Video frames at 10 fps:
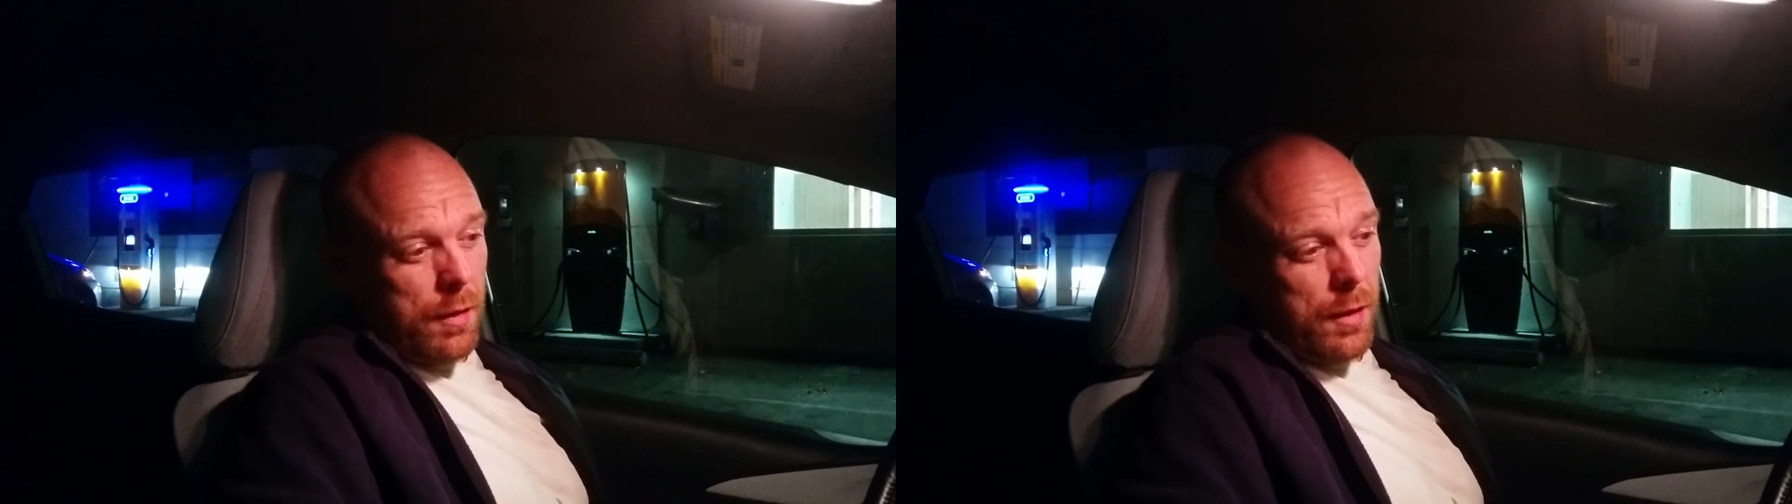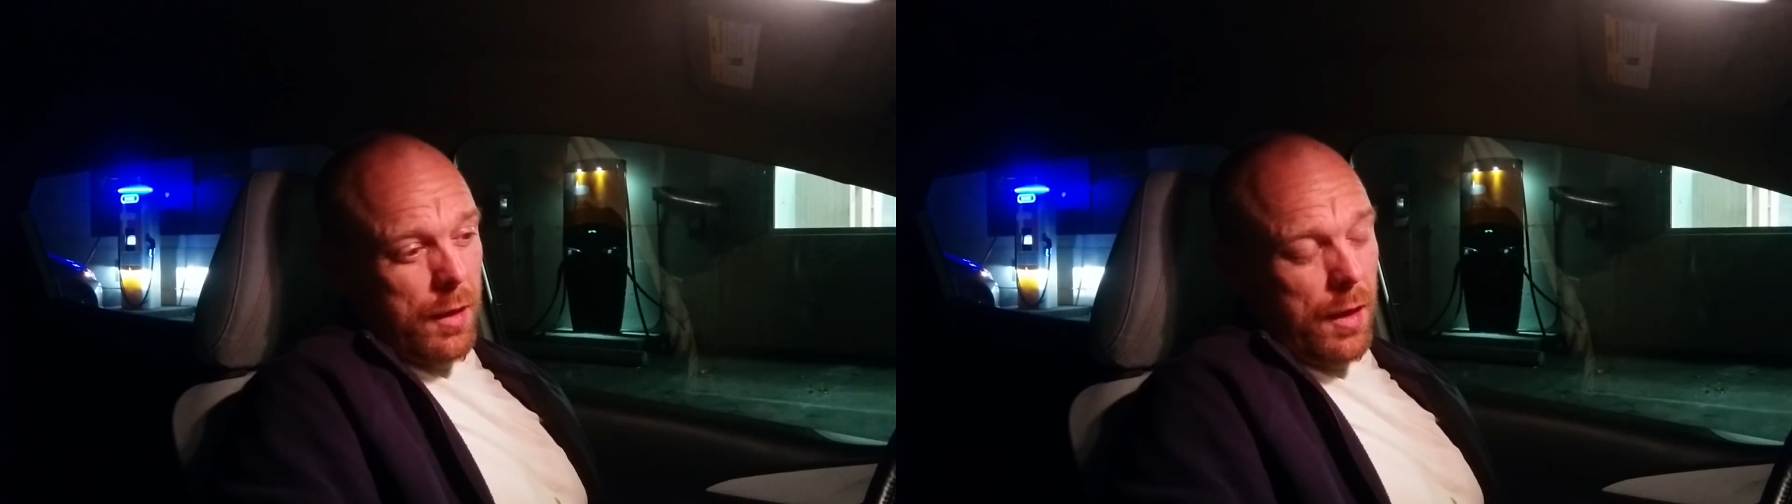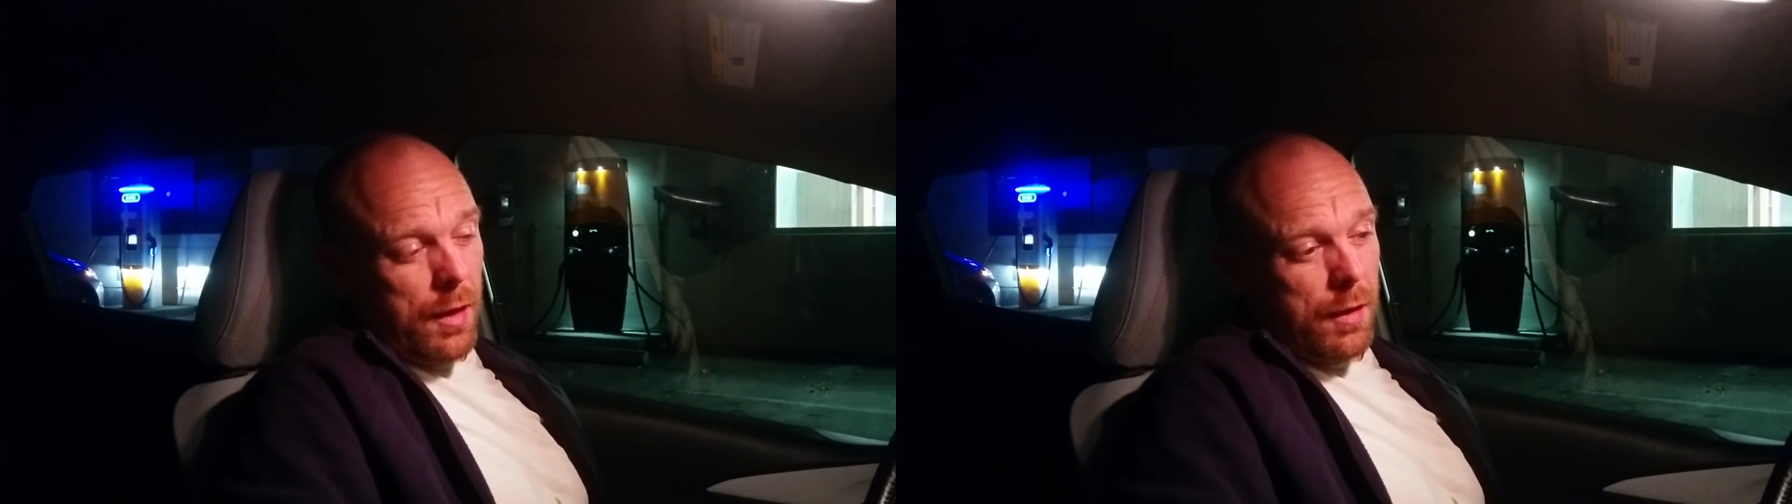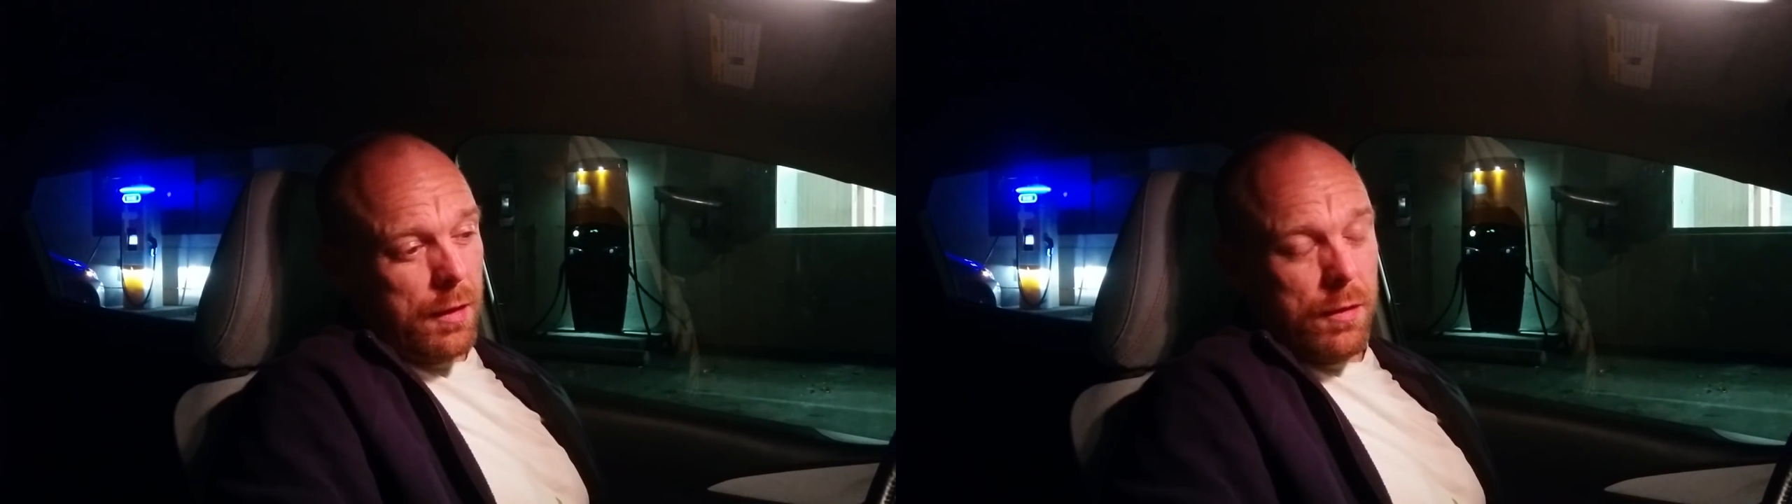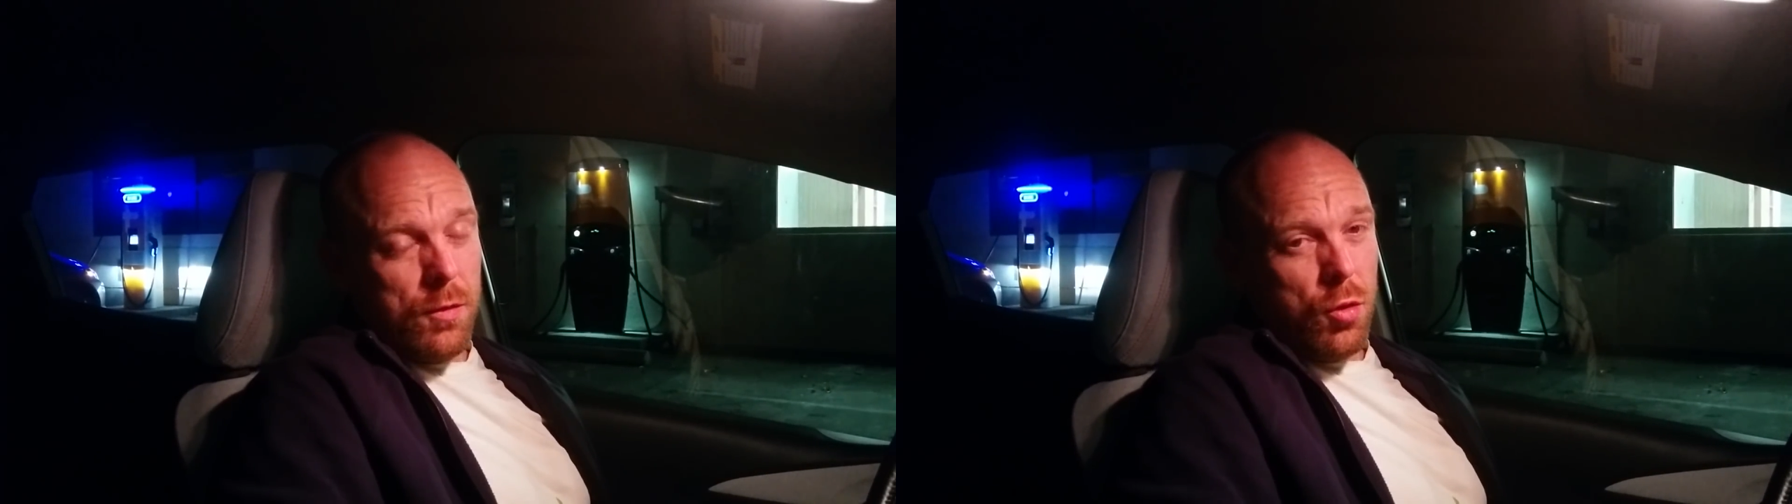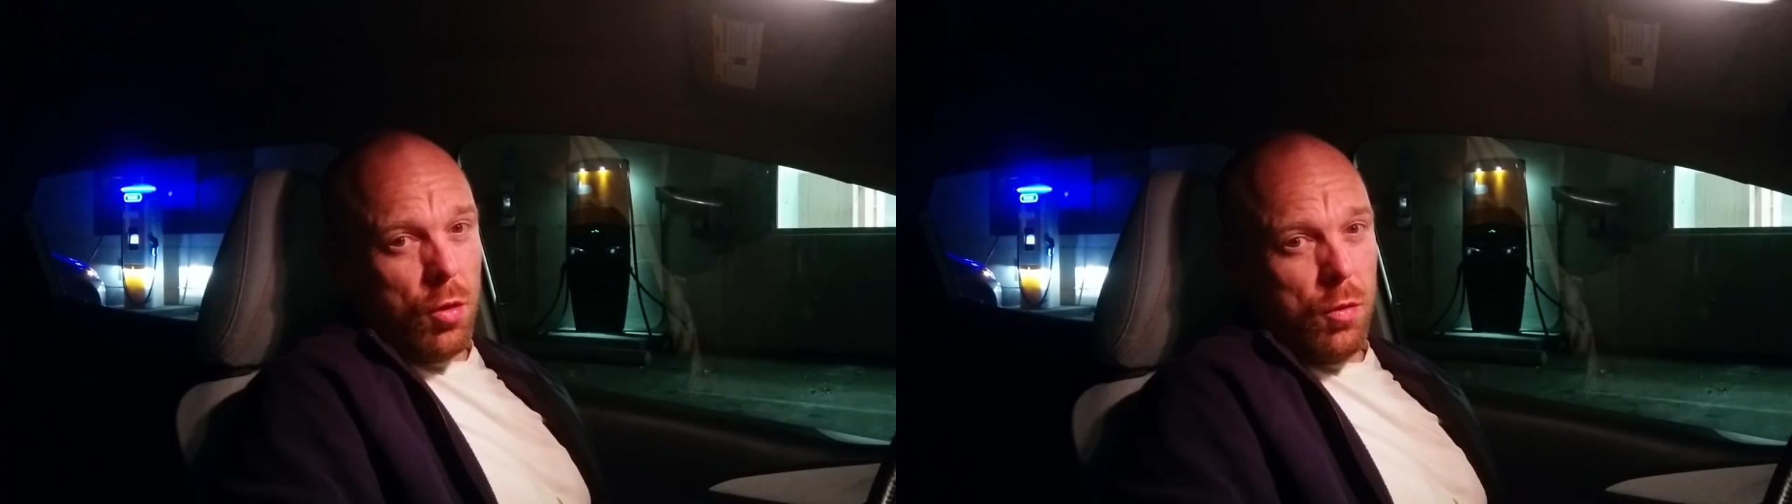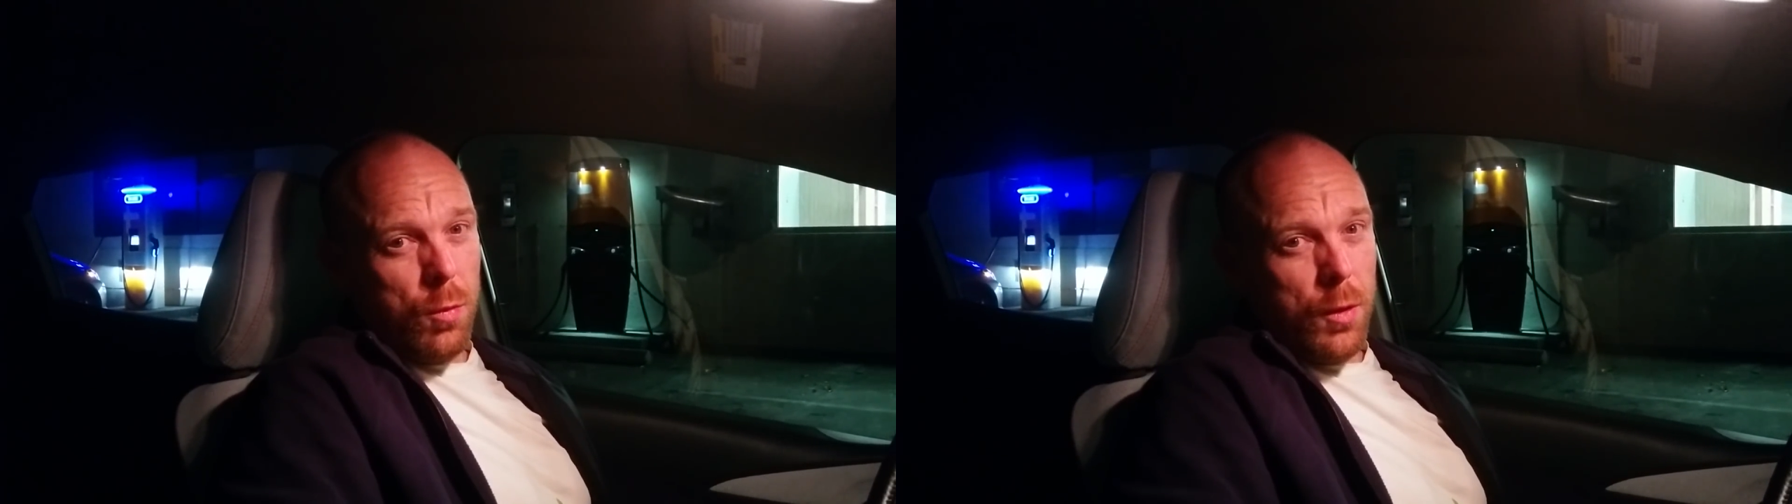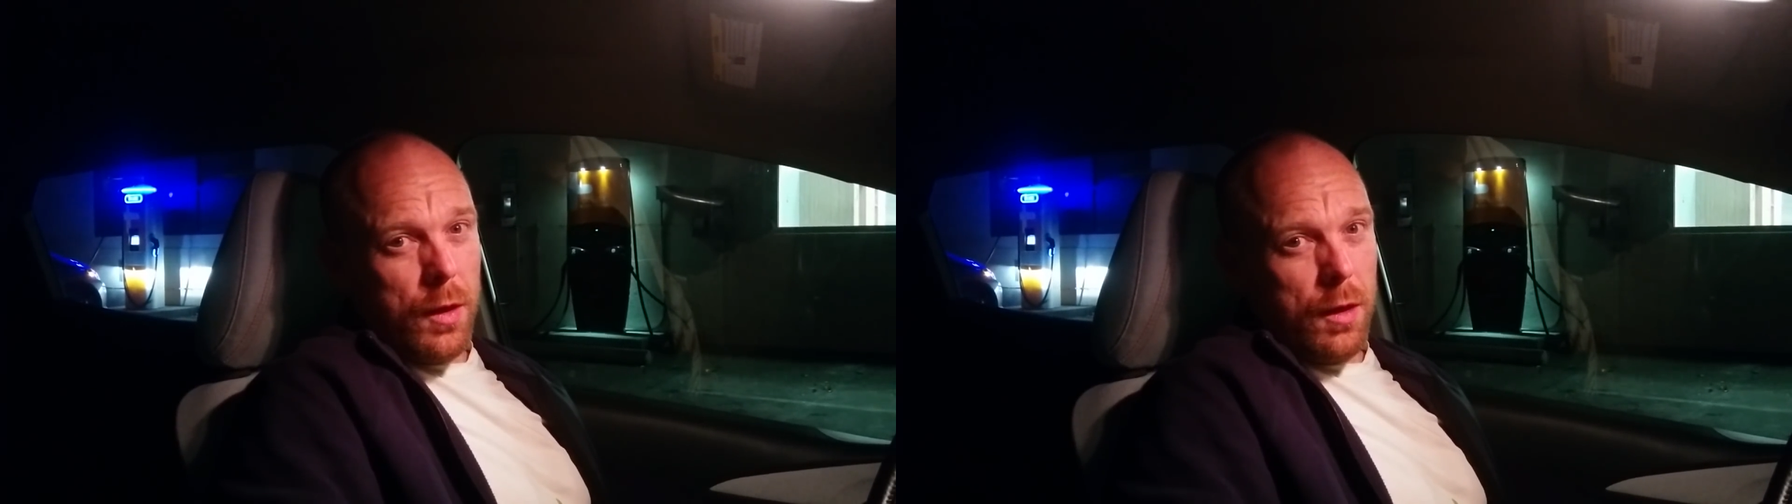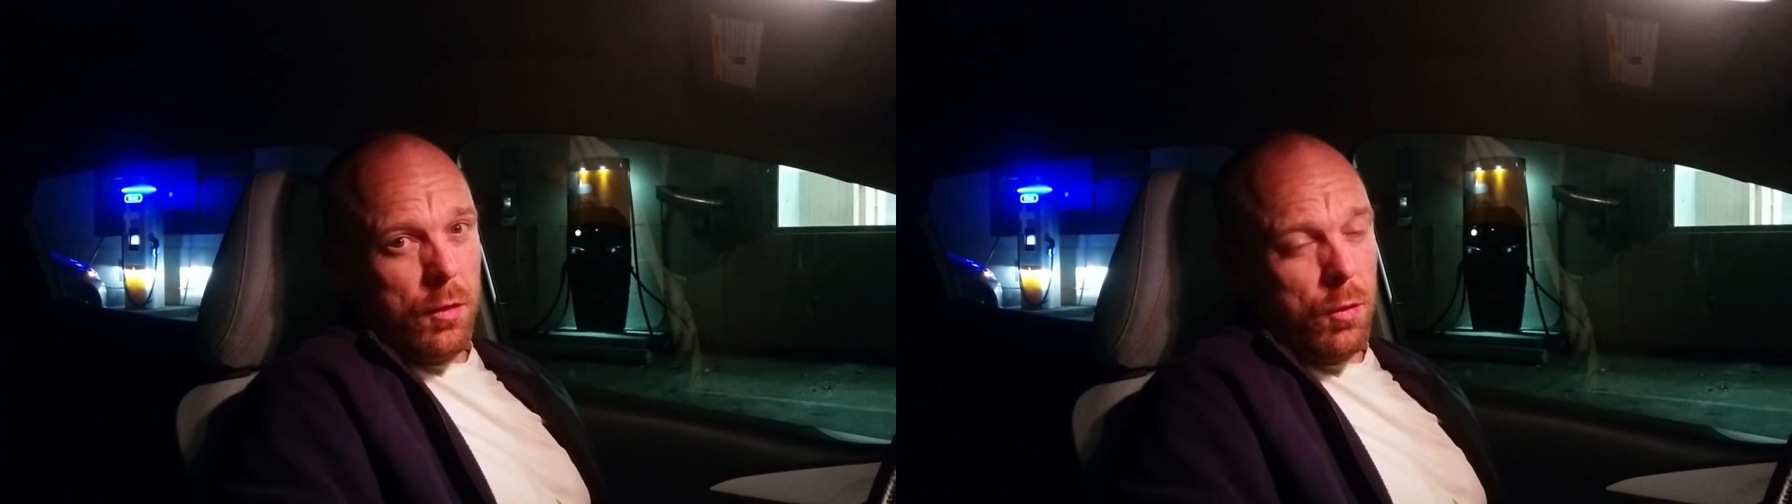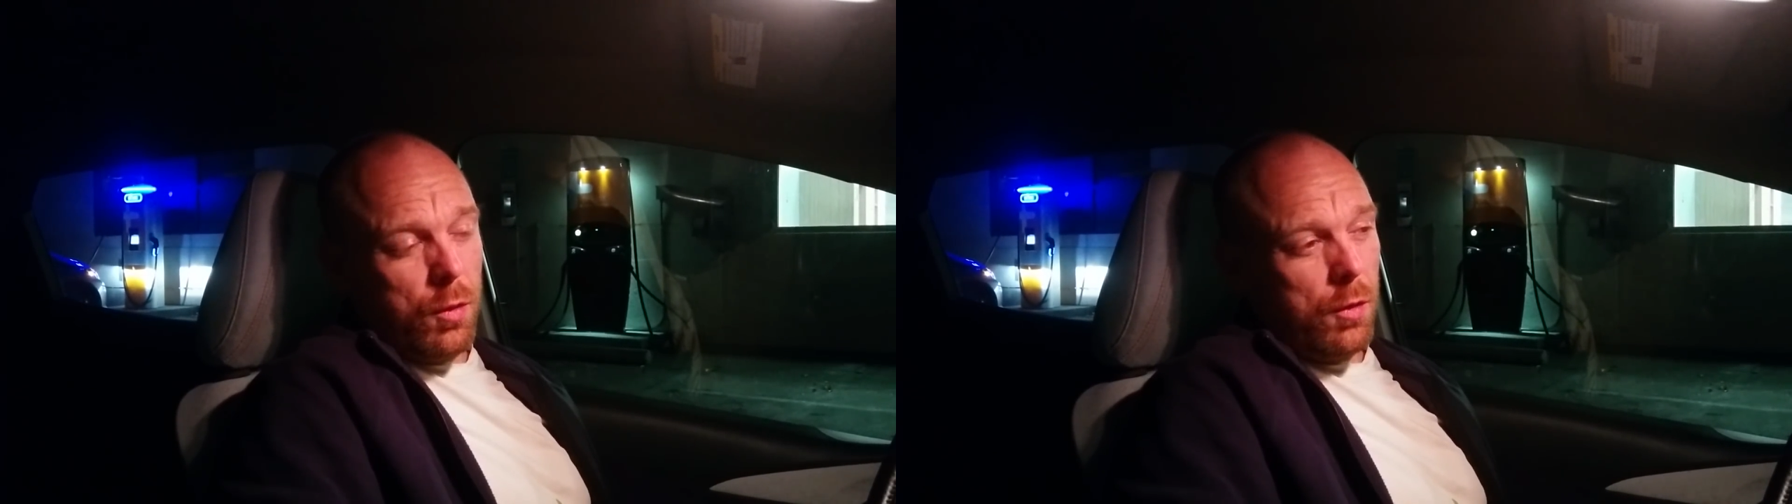Yeah, this ChargePoint
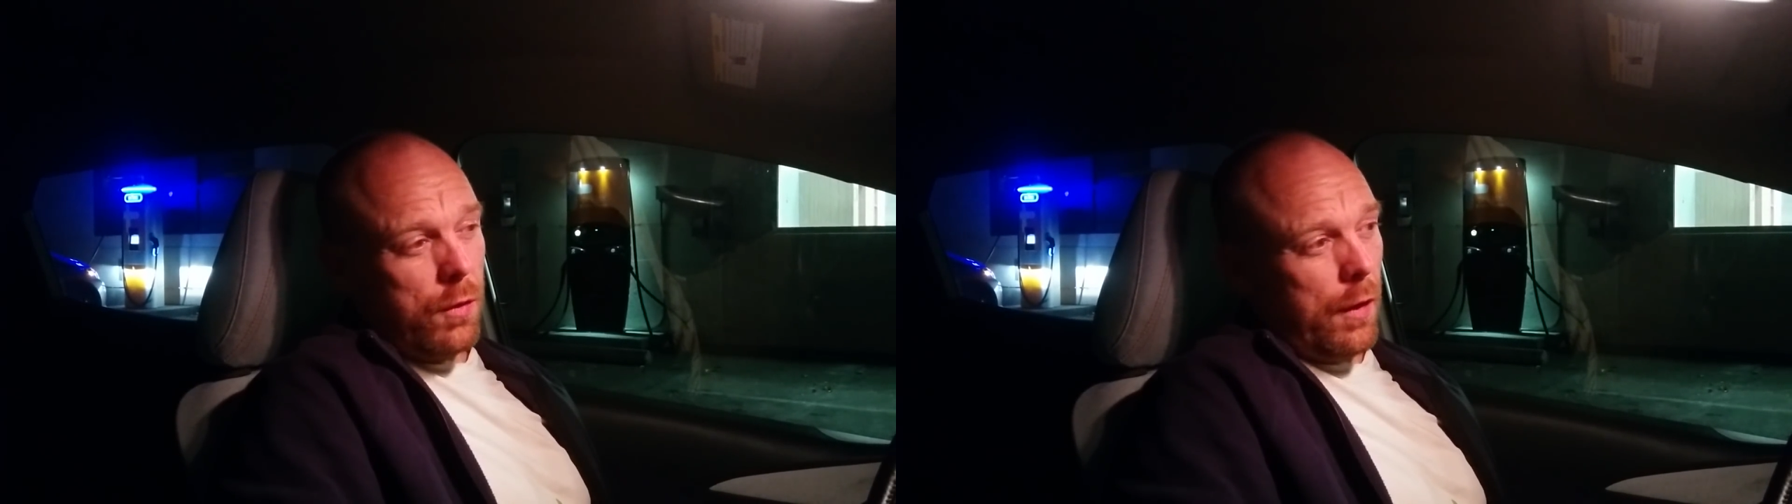Headquarters